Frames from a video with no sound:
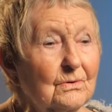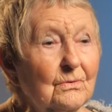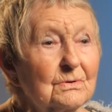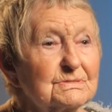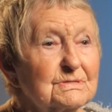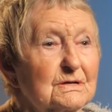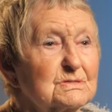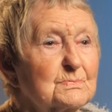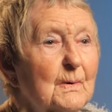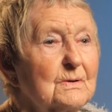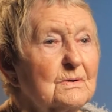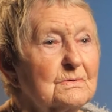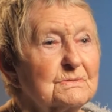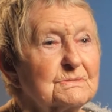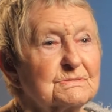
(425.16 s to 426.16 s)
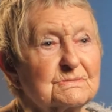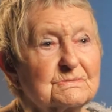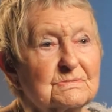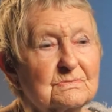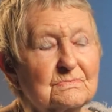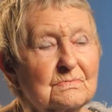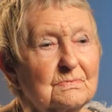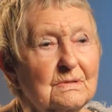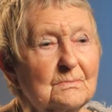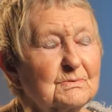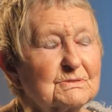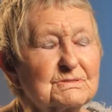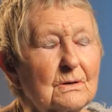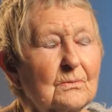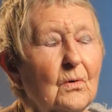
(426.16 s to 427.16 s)
course, I suppose it
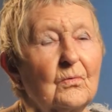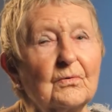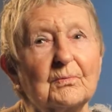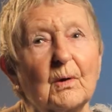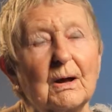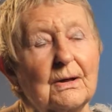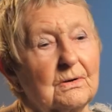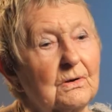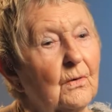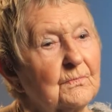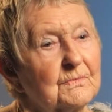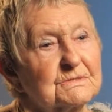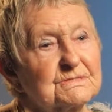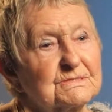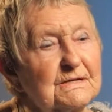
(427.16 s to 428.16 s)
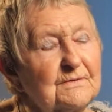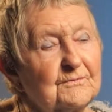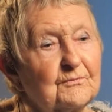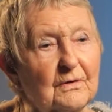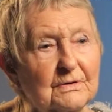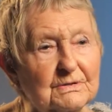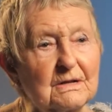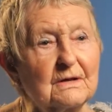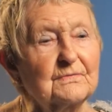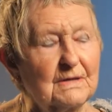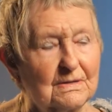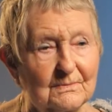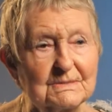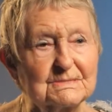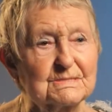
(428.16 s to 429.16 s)
was all the way along the seafront, I
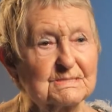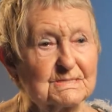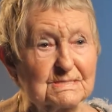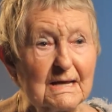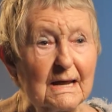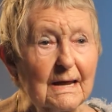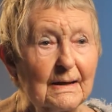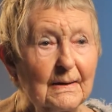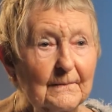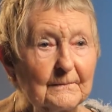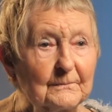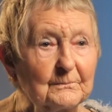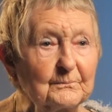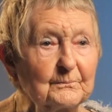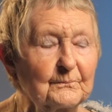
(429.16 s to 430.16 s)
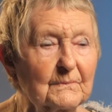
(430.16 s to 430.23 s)
think, was the same.